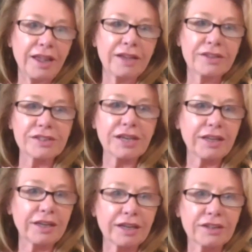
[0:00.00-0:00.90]
to stay
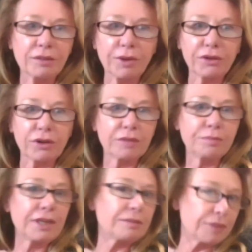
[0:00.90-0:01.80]
connected, whether it
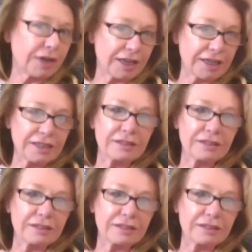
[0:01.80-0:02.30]
be by,